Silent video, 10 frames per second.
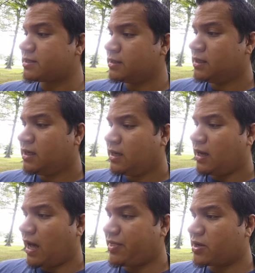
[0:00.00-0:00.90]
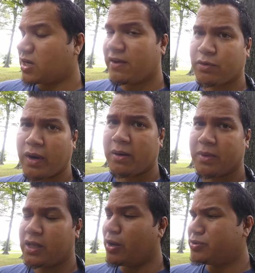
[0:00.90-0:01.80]
I thought I was gonna have to
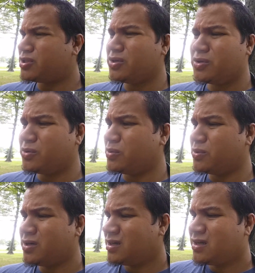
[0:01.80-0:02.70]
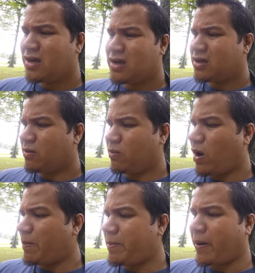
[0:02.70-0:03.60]
randomly go to
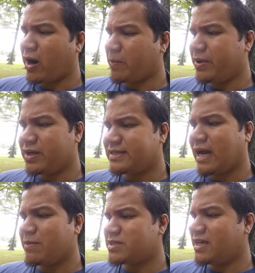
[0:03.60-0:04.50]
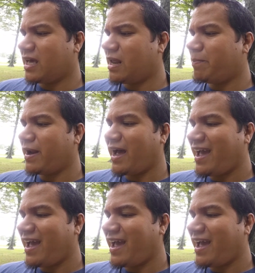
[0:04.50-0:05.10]
Wabi Park a million times to get it, but I